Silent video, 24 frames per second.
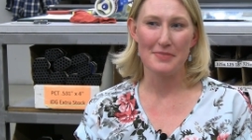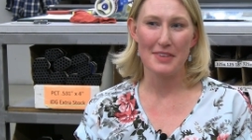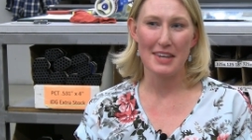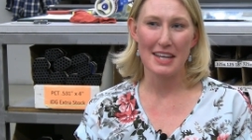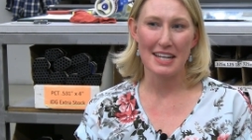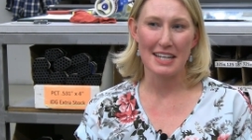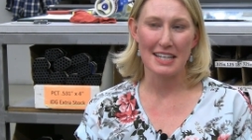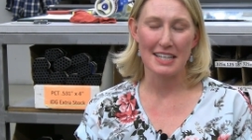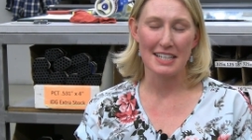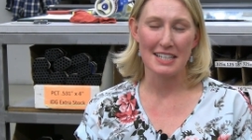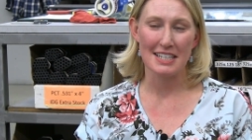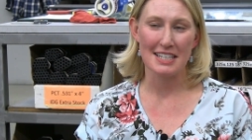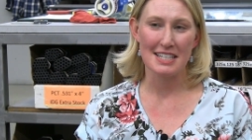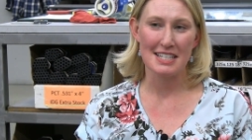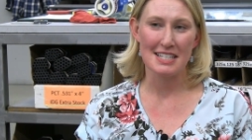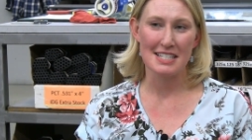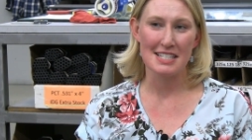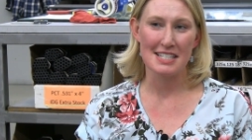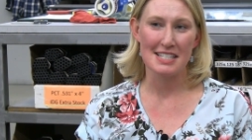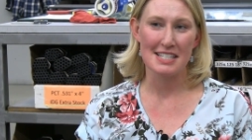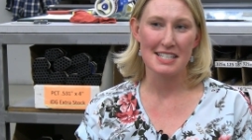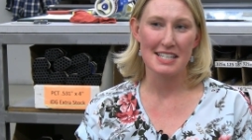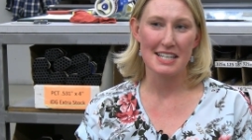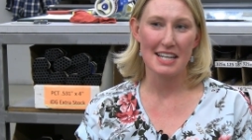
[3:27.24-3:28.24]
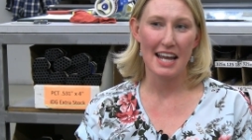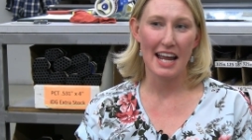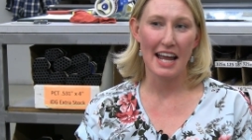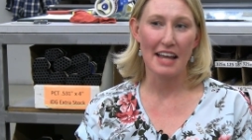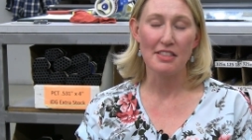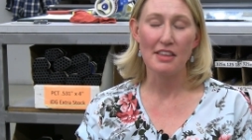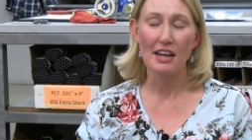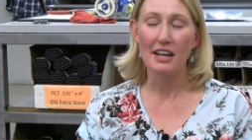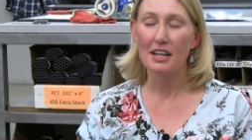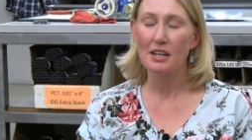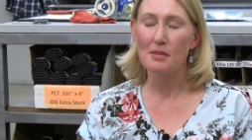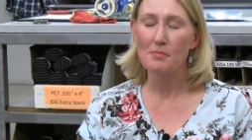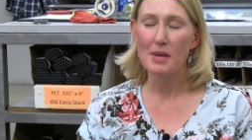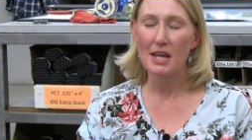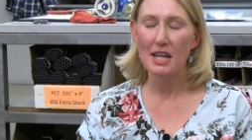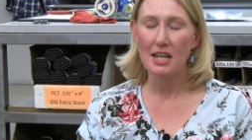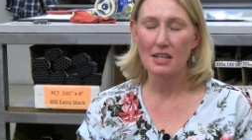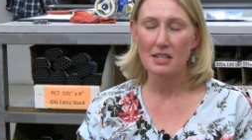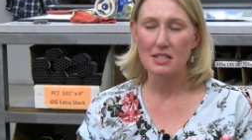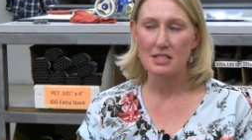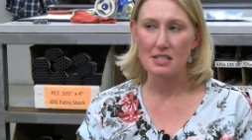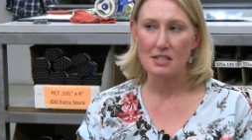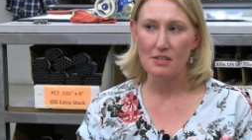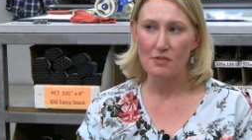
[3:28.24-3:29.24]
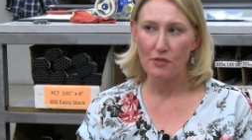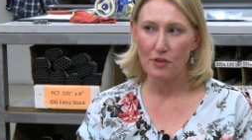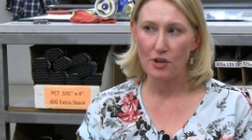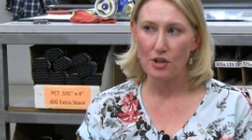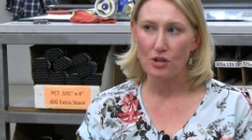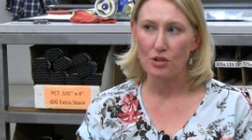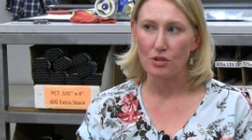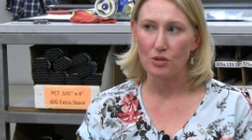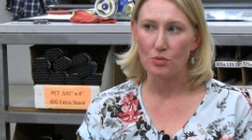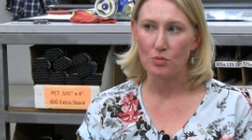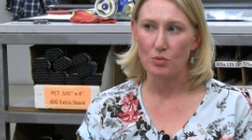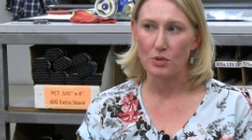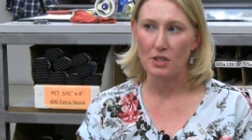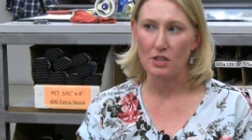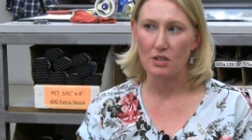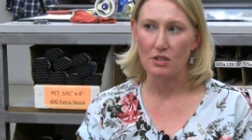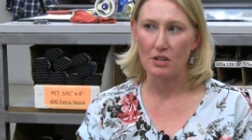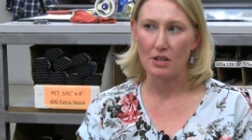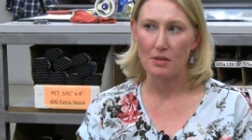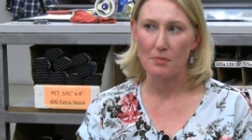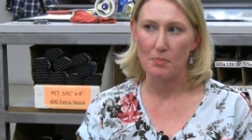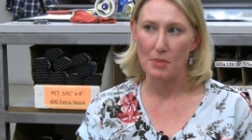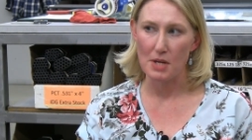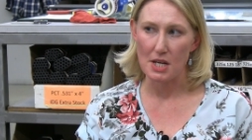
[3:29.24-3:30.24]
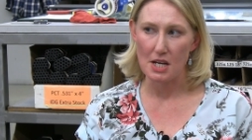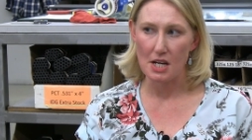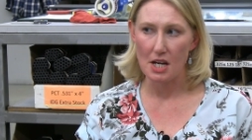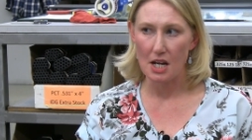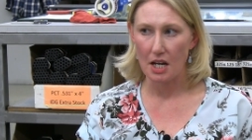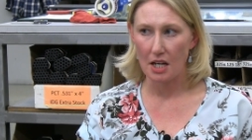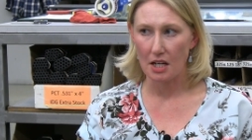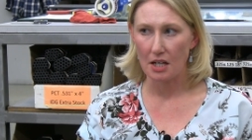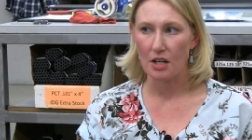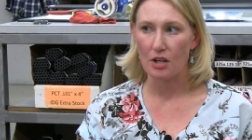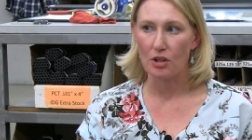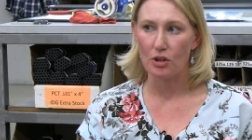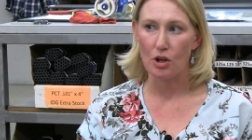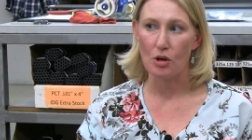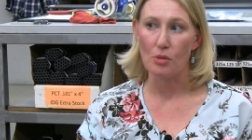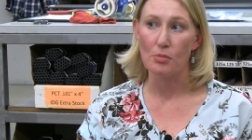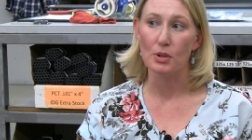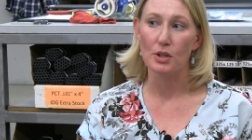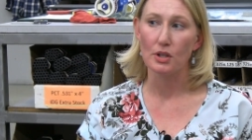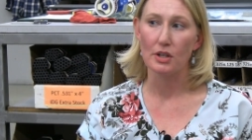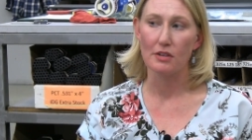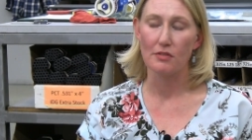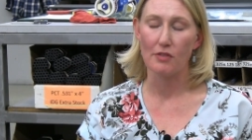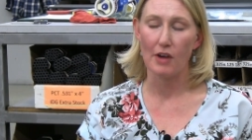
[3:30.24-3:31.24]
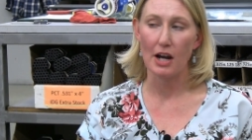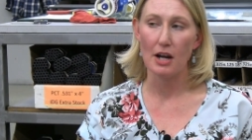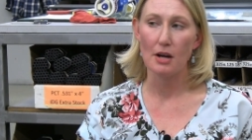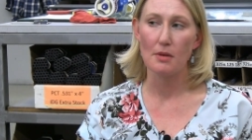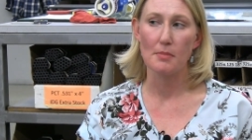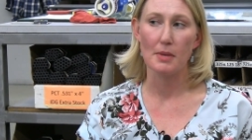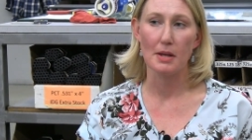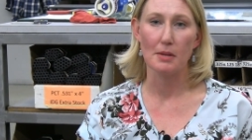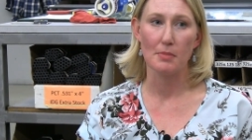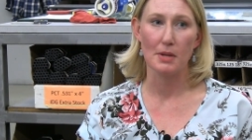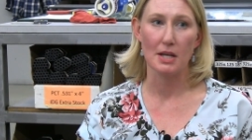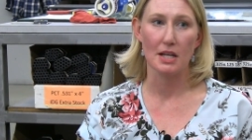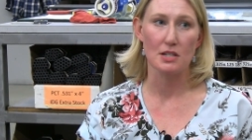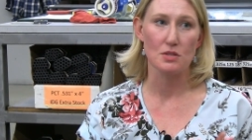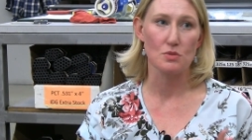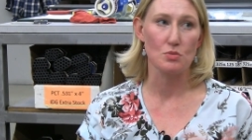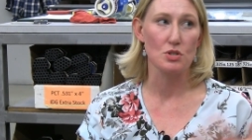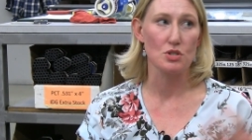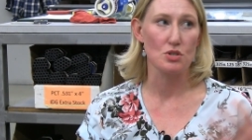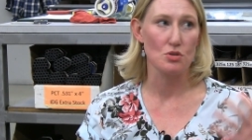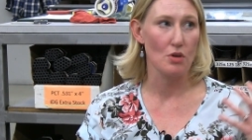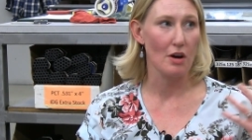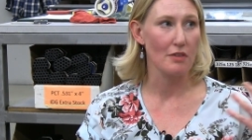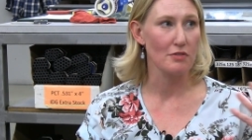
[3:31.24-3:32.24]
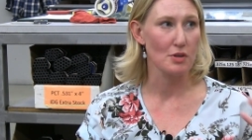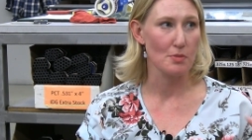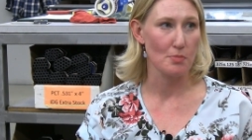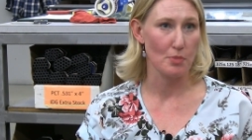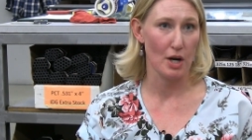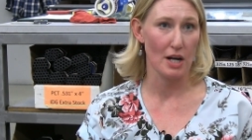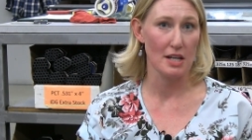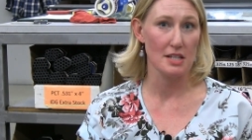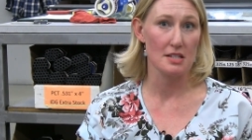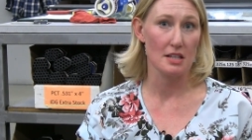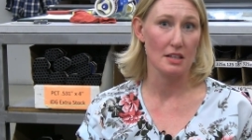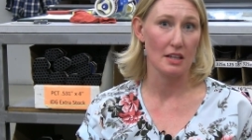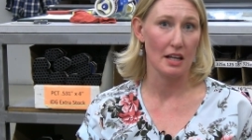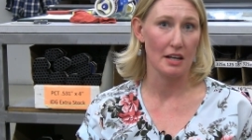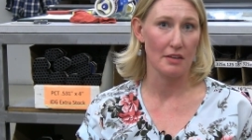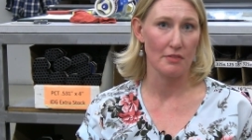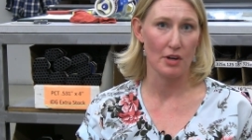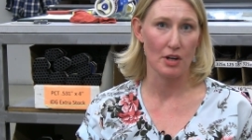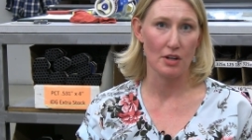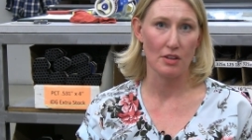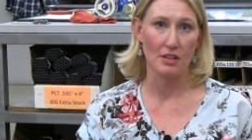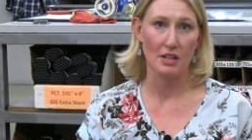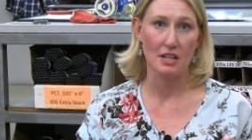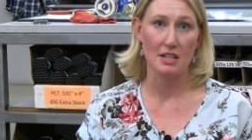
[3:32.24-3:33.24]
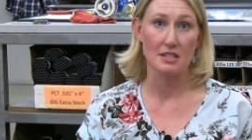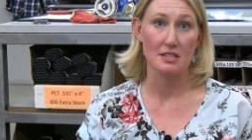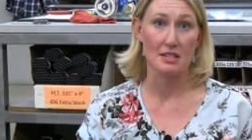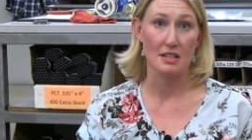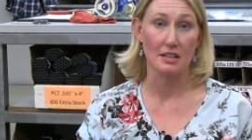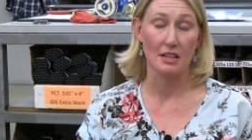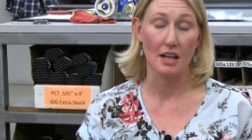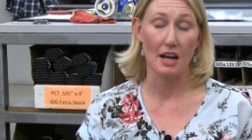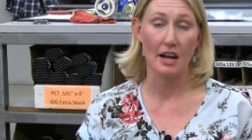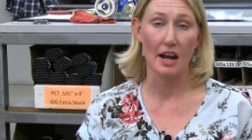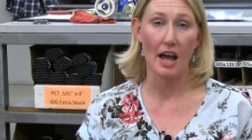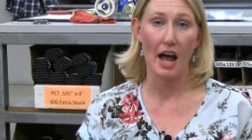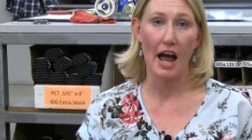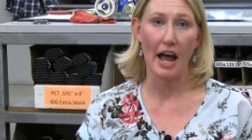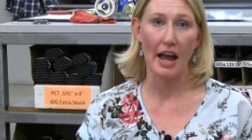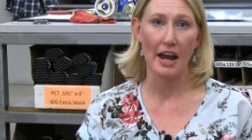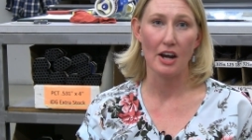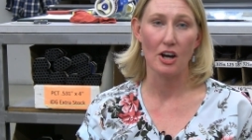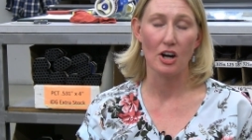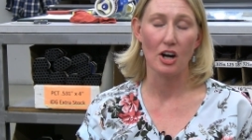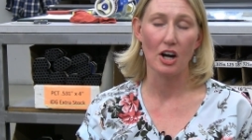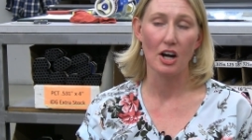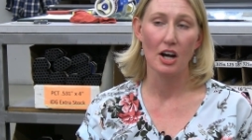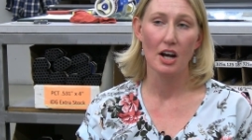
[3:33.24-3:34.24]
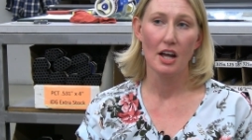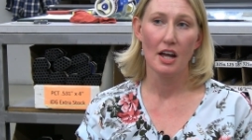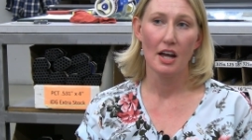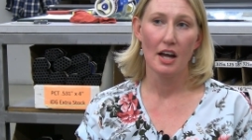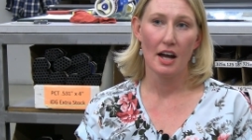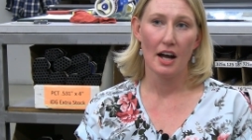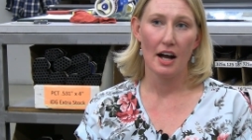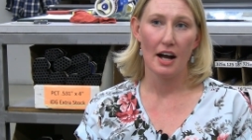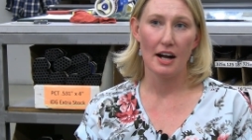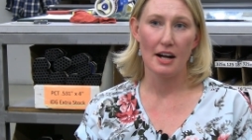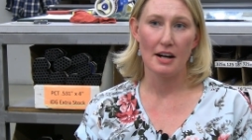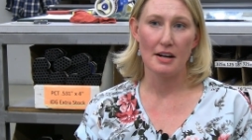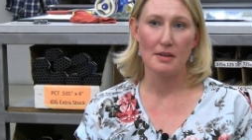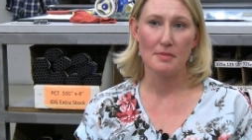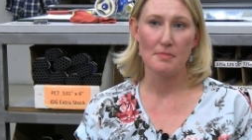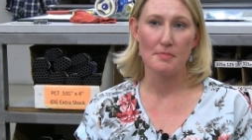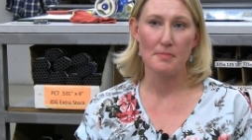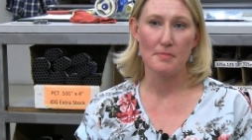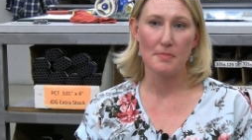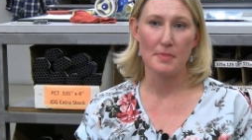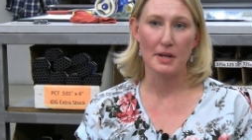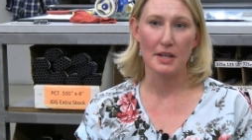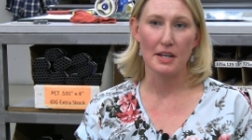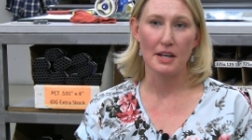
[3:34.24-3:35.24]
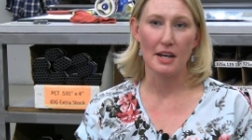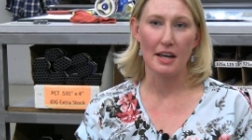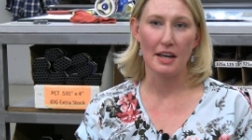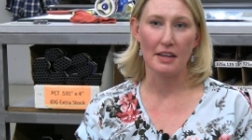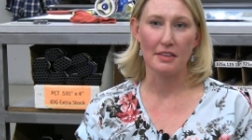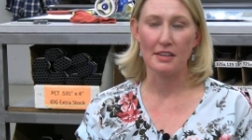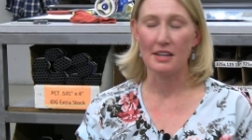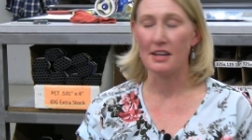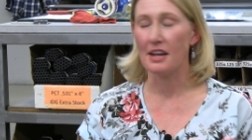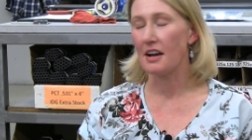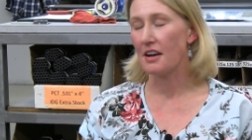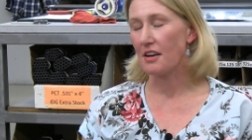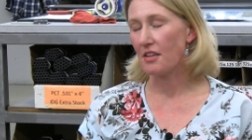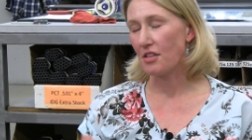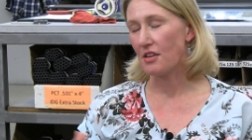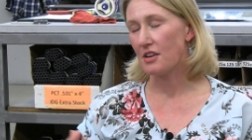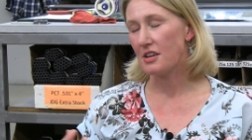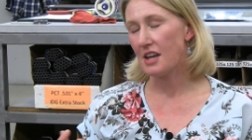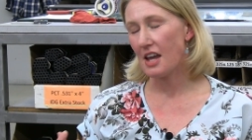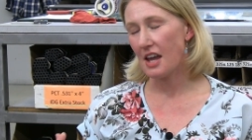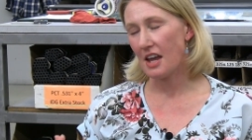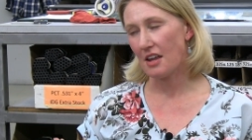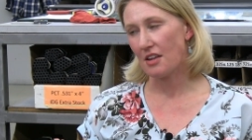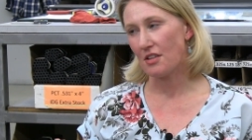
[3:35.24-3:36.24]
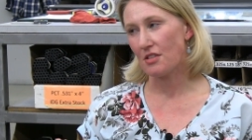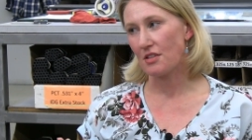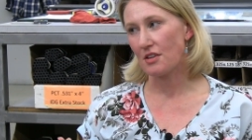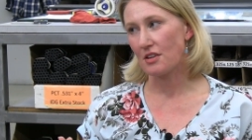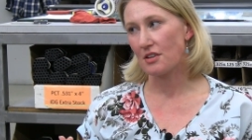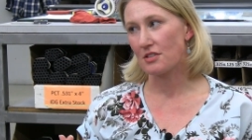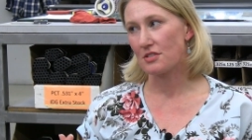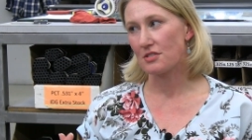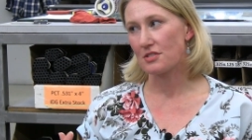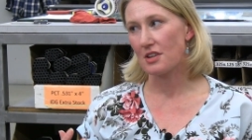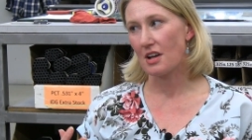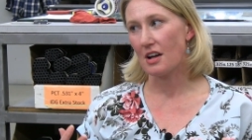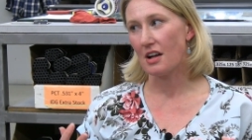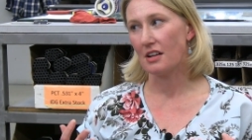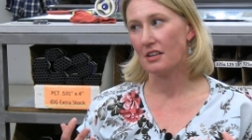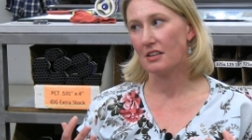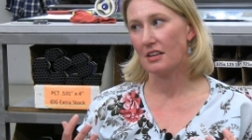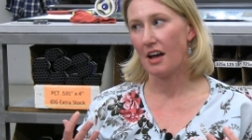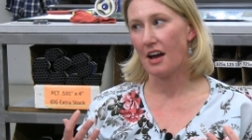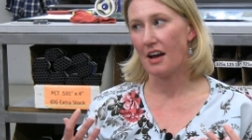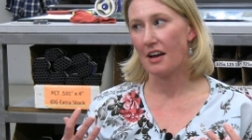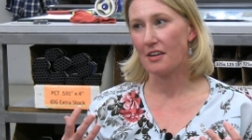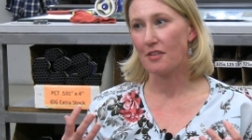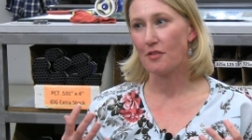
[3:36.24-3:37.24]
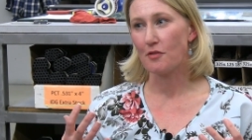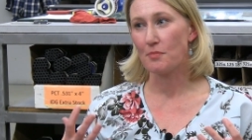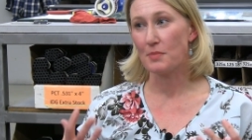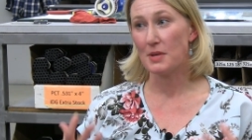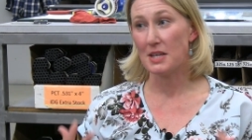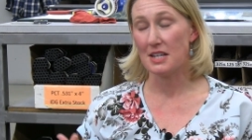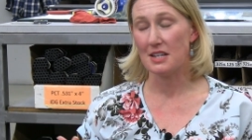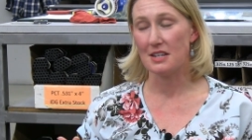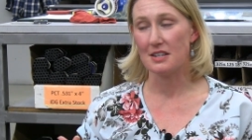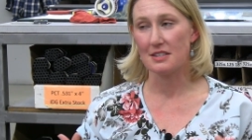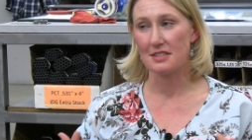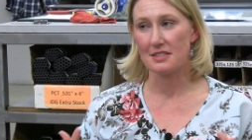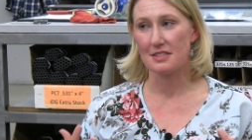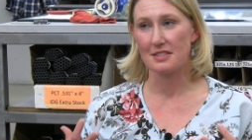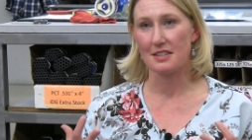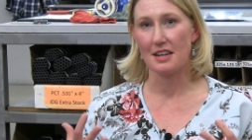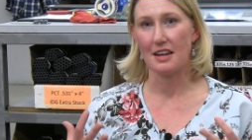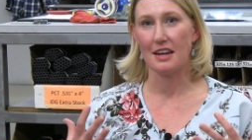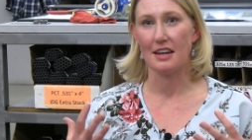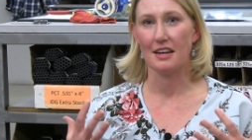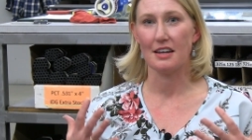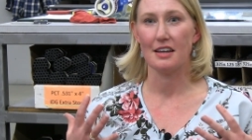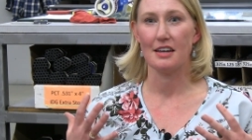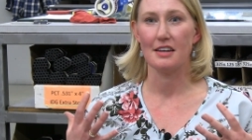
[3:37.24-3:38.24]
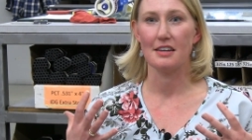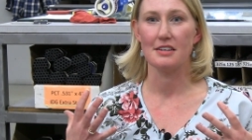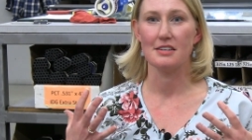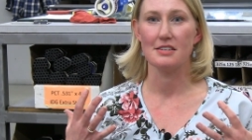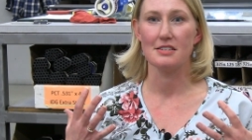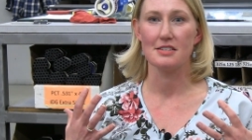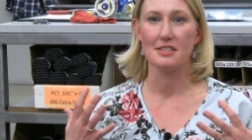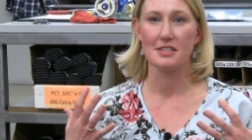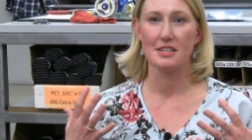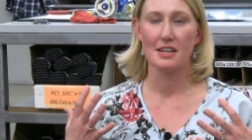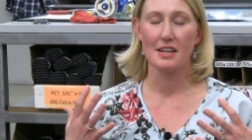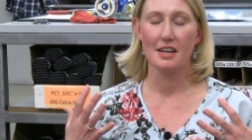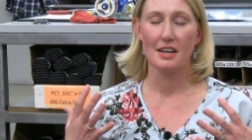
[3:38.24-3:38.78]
And that can make it difficult when you're competing in a global environment, because we do have to price a lot of our things a lot higher. But at the end of the day, there's a lot of peace and